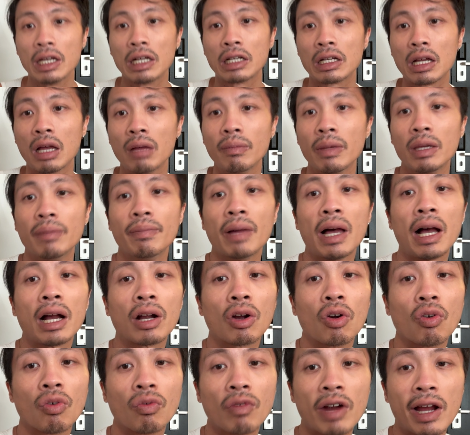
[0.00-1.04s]
coming back
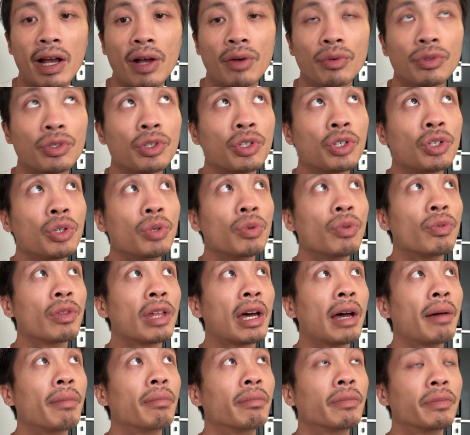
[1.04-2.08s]
around to
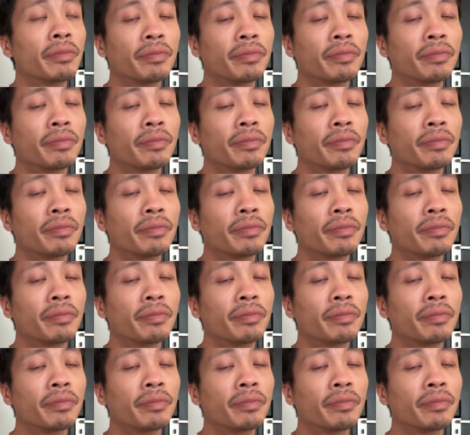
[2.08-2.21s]
them.